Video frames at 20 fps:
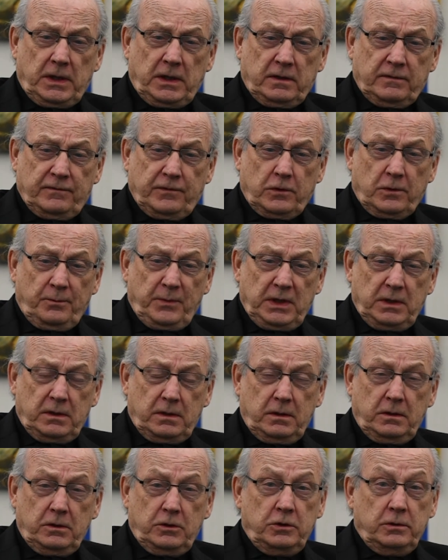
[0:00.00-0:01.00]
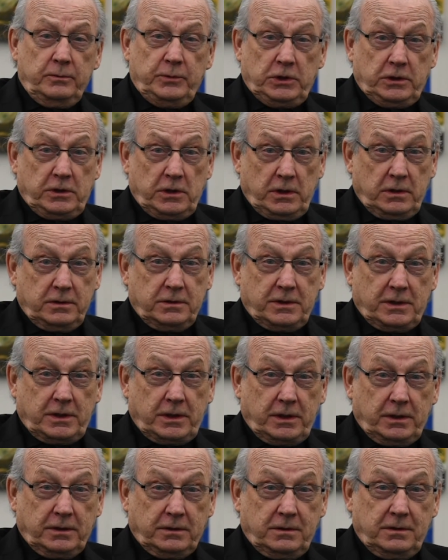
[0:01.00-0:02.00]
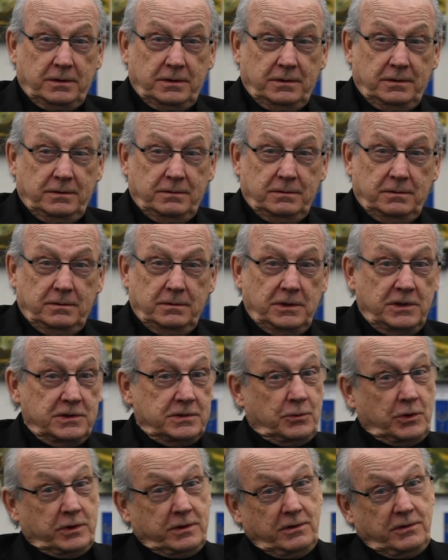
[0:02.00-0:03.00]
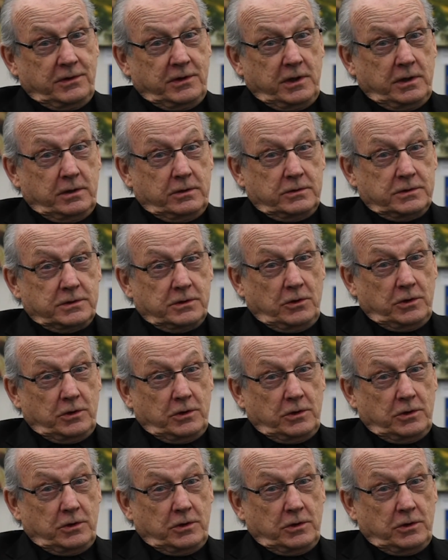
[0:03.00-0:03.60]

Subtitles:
And for me, human contact is what the theater's